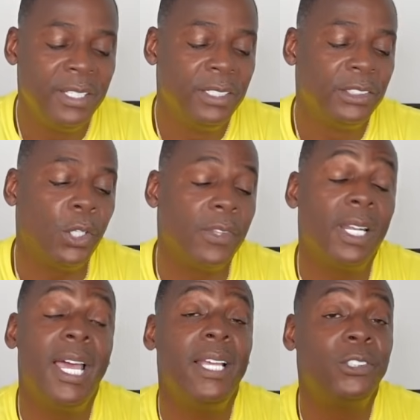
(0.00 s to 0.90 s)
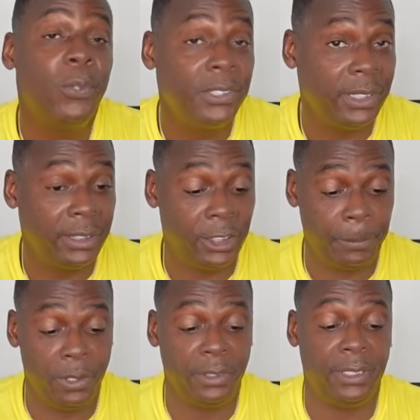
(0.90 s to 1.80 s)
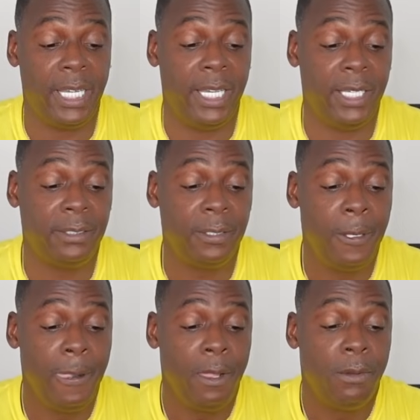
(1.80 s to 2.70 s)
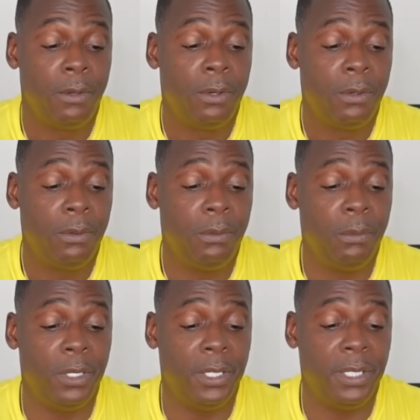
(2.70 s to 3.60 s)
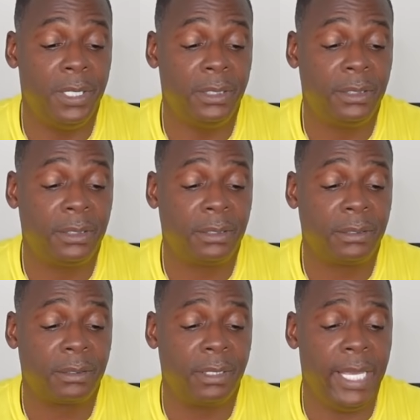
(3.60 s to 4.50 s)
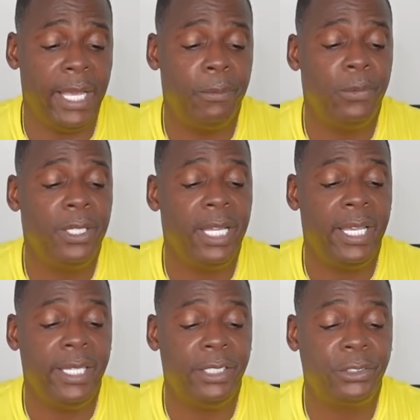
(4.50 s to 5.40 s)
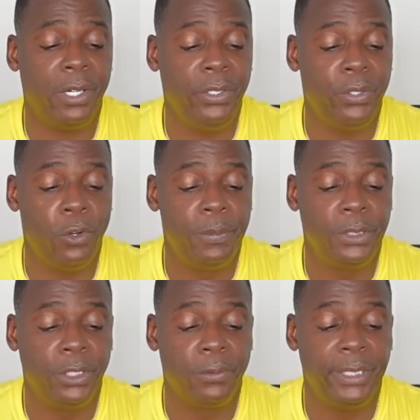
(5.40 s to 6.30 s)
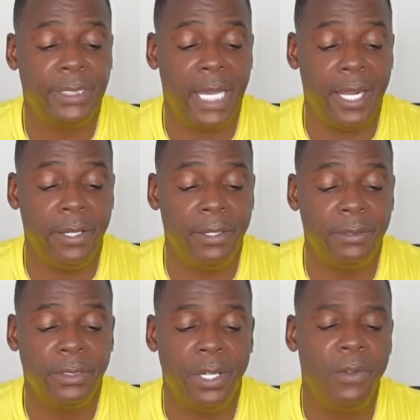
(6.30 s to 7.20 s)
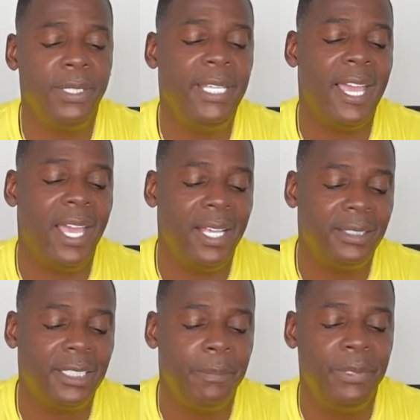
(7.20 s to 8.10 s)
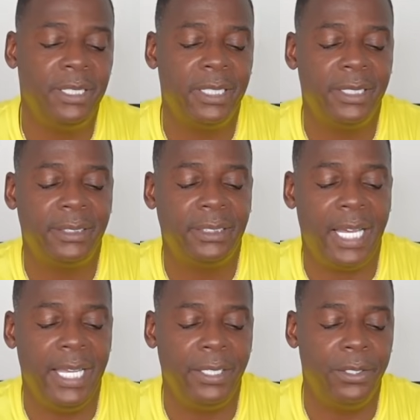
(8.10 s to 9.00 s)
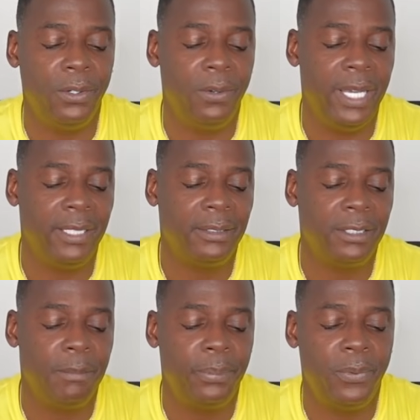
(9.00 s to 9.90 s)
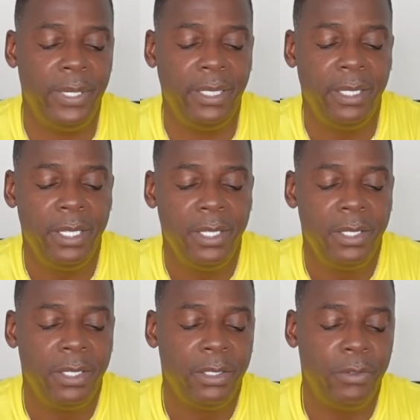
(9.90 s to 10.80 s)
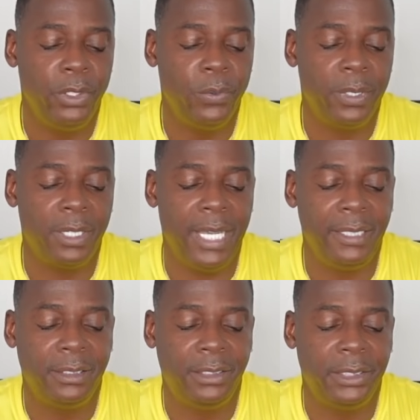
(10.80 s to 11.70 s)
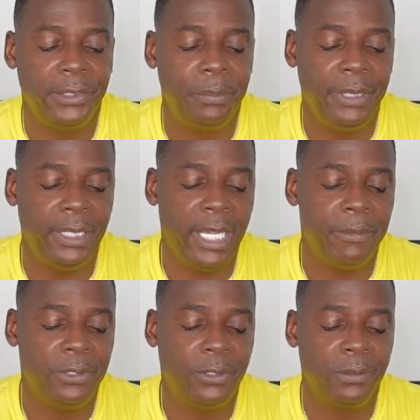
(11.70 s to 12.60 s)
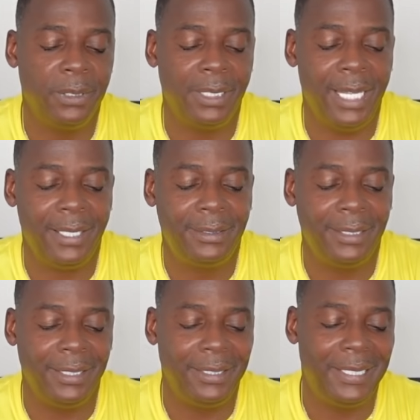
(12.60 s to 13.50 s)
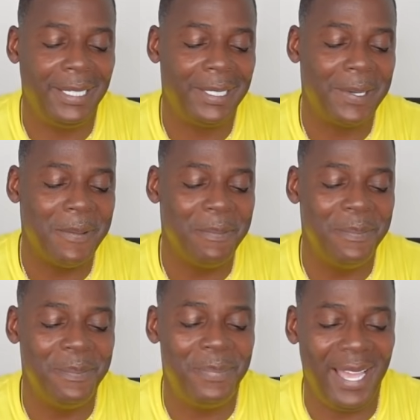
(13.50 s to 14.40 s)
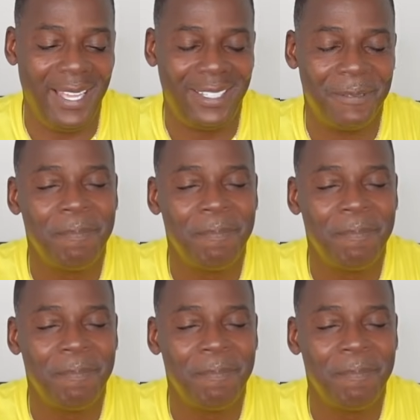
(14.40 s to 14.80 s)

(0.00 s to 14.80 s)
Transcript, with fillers: So the last question that this person has was, at what age are you hoping to retire? Only asking because I know at some point you would like to just be able to relax and kick back.